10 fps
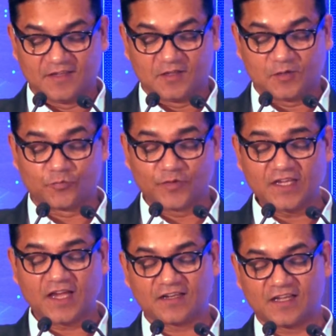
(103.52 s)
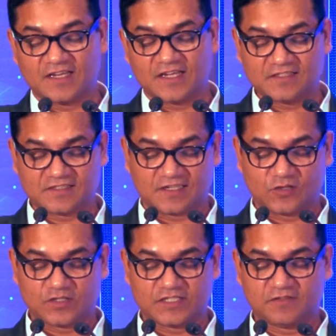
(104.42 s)
Now, we at Allianz
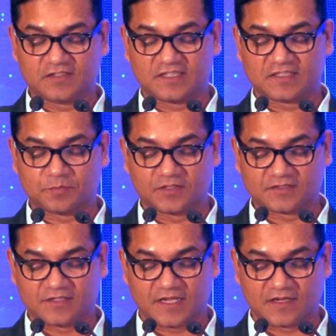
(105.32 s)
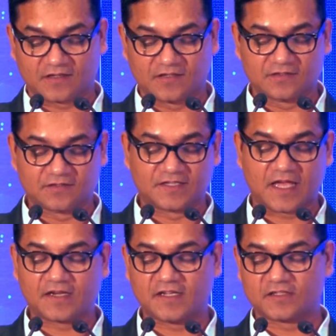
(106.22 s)
Technology with experts like
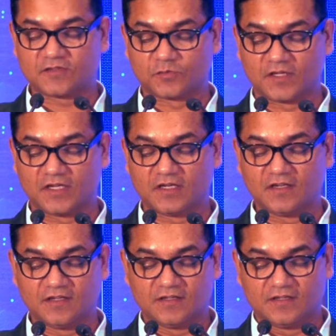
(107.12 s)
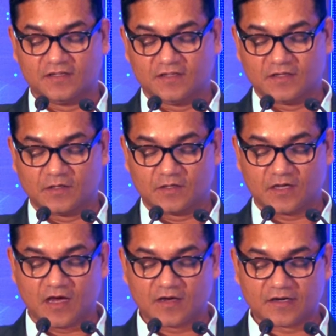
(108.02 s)
Danny and Sunil
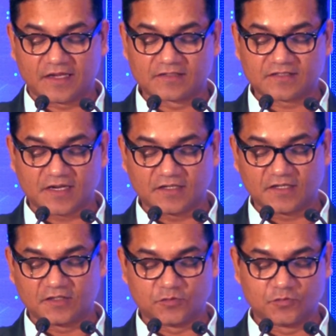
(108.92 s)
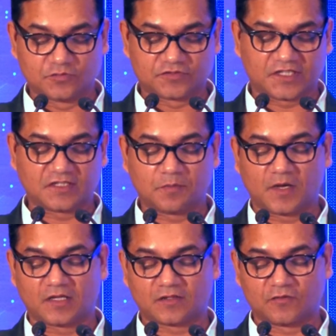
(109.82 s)
are excited to tread the
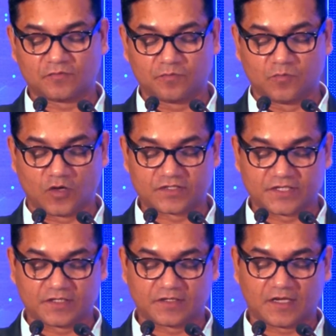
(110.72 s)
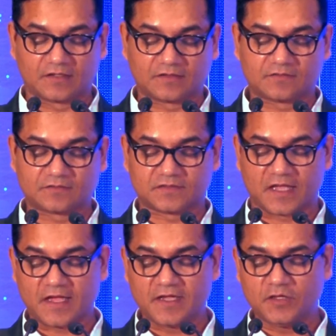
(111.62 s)
path of blockchain and
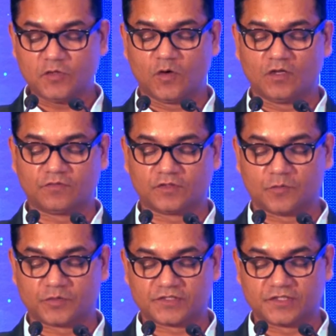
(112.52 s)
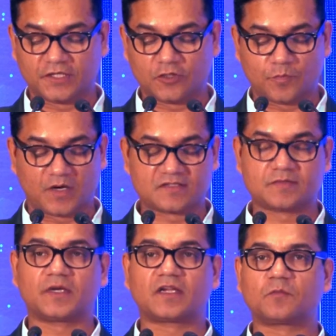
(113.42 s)
thank you all for the opportunity to
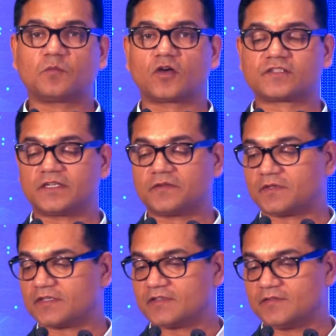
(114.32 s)
participate at blockchain event.